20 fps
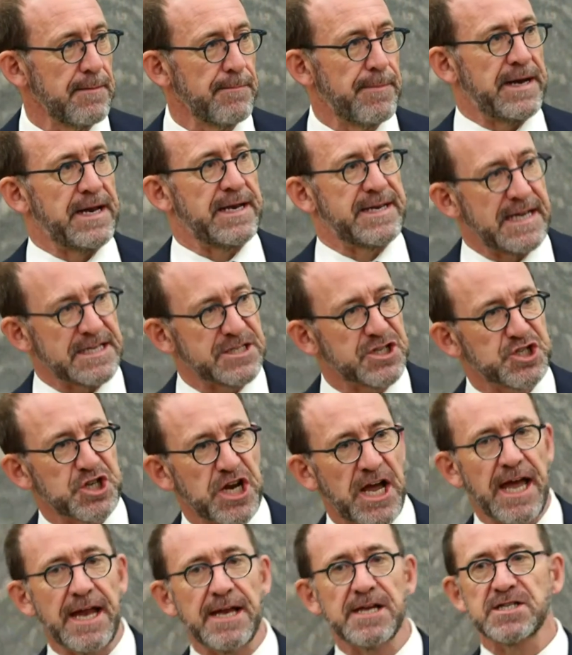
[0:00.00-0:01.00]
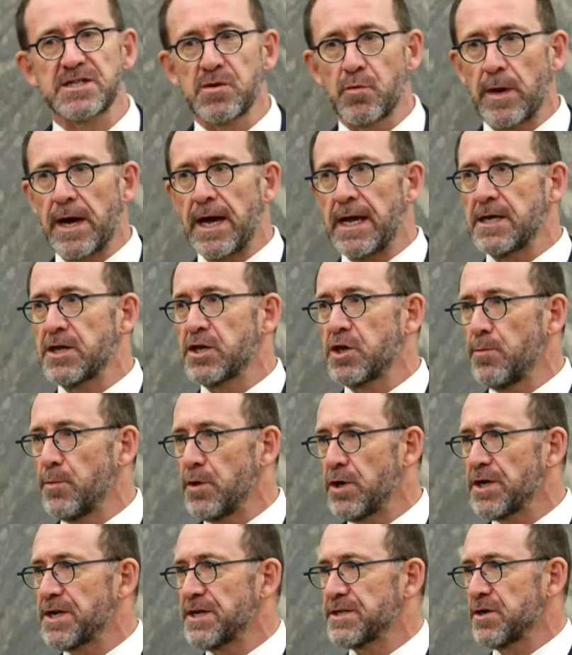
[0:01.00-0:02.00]
But it does change the way
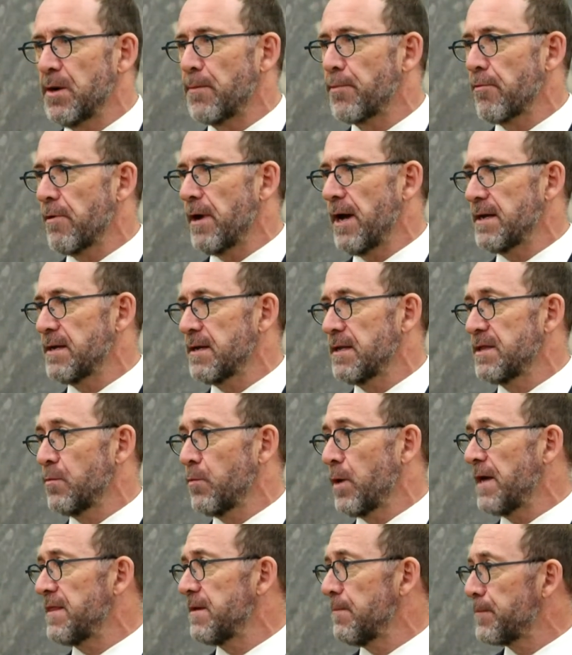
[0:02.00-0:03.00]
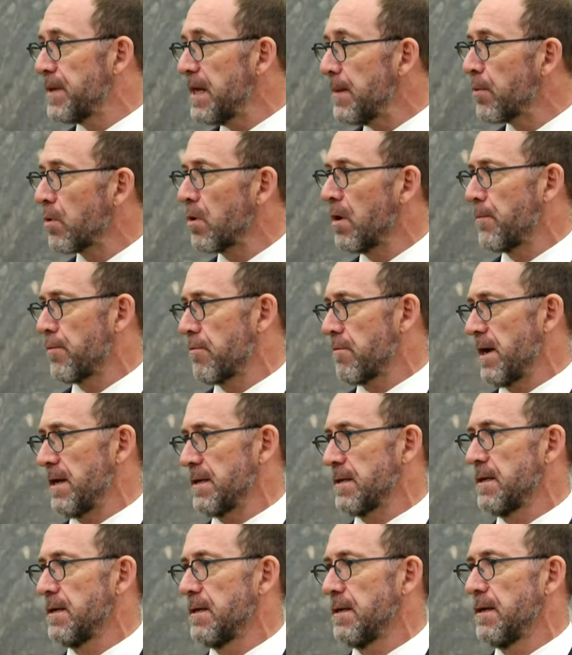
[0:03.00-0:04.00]
communities operate, the way that people
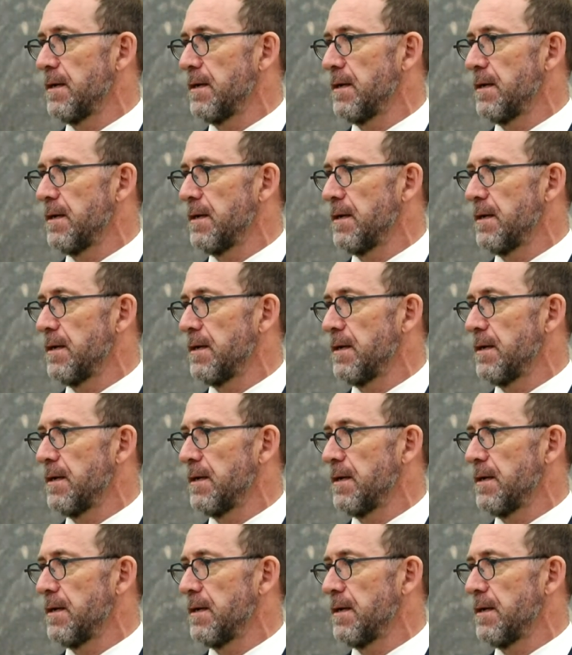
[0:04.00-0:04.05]
operate,